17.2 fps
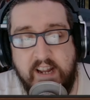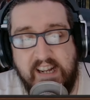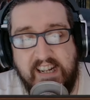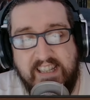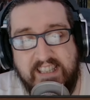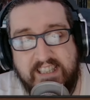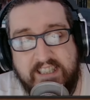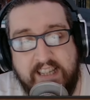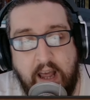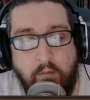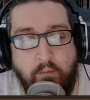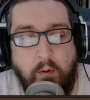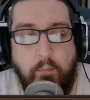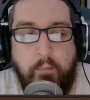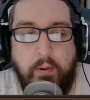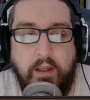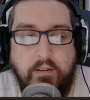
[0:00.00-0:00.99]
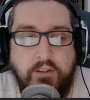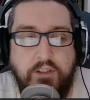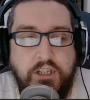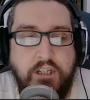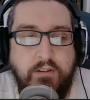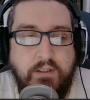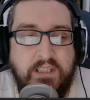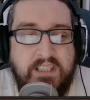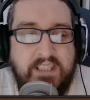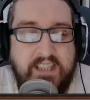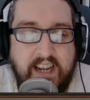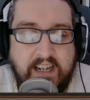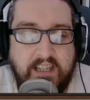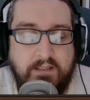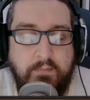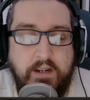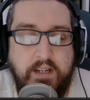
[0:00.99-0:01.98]
The set will build you
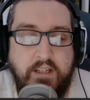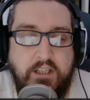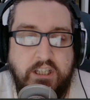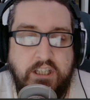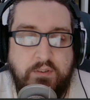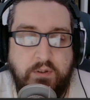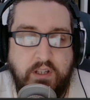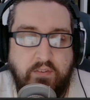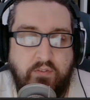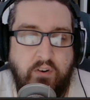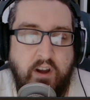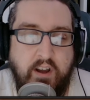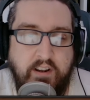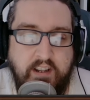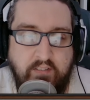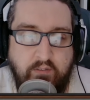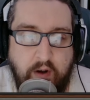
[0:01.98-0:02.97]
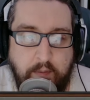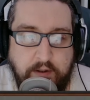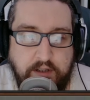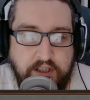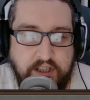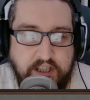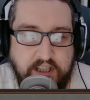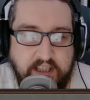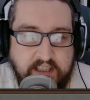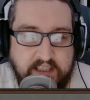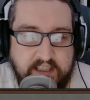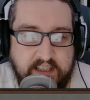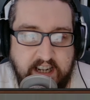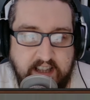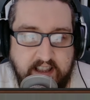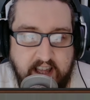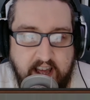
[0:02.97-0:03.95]
6 miniatures with a variety of weapons, as you can
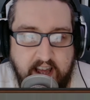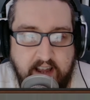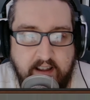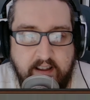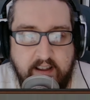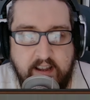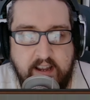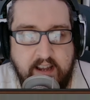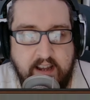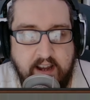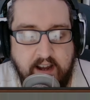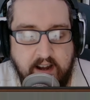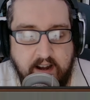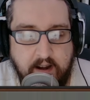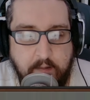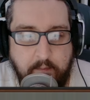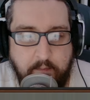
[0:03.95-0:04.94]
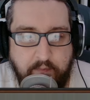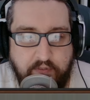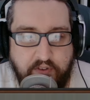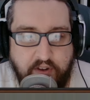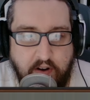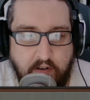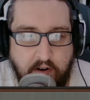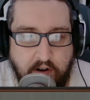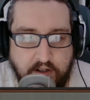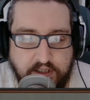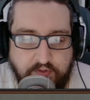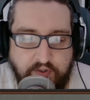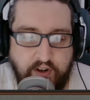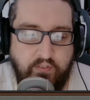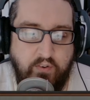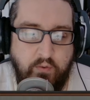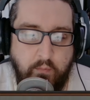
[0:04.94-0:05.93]
see there. So lots of
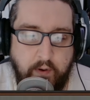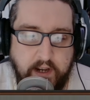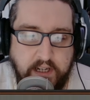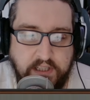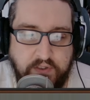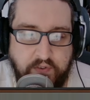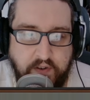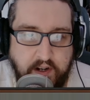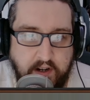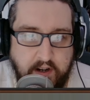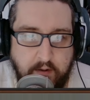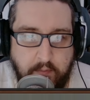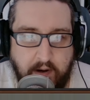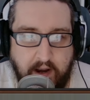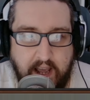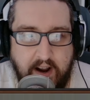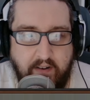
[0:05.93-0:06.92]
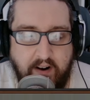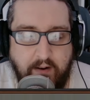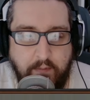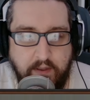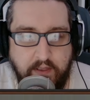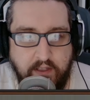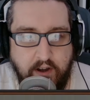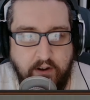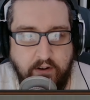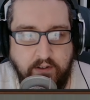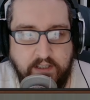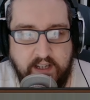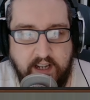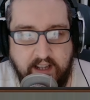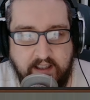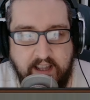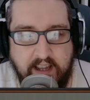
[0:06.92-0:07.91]
different ways for you to play around with those.
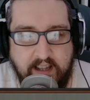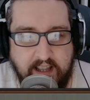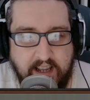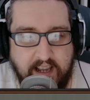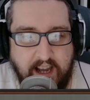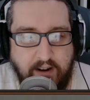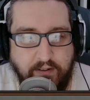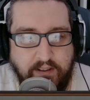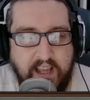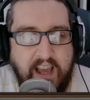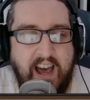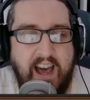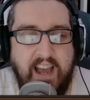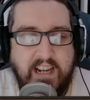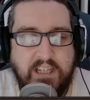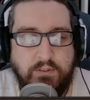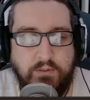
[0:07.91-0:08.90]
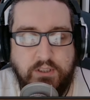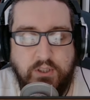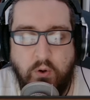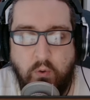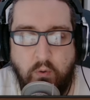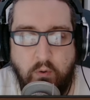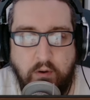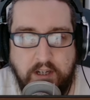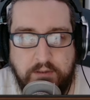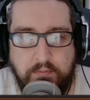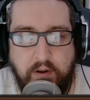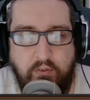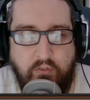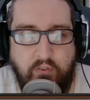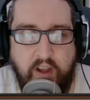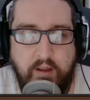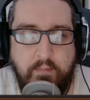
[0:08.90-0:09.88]
I think the guy with the axe was always my
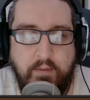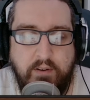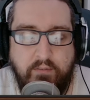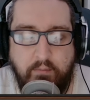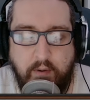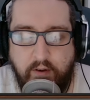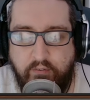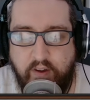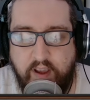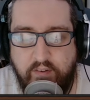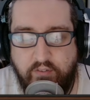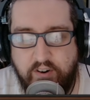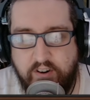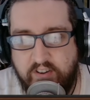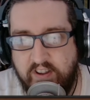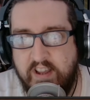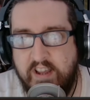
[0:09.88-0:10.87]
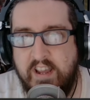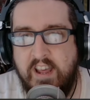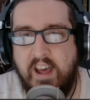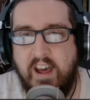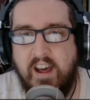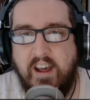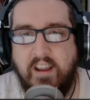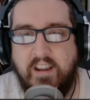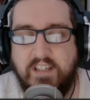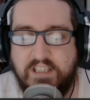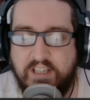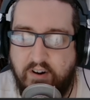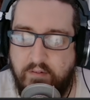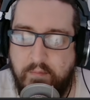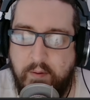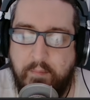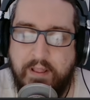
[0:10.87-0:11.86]
favorite, because I
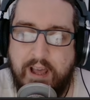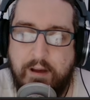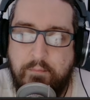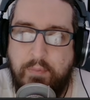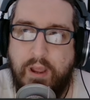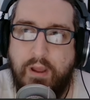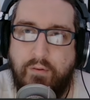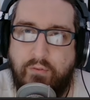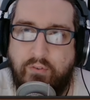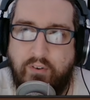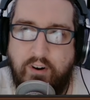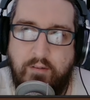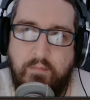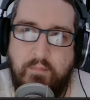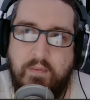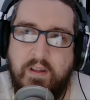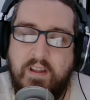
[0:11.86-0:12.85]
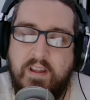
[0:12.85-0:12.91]
remember that bit from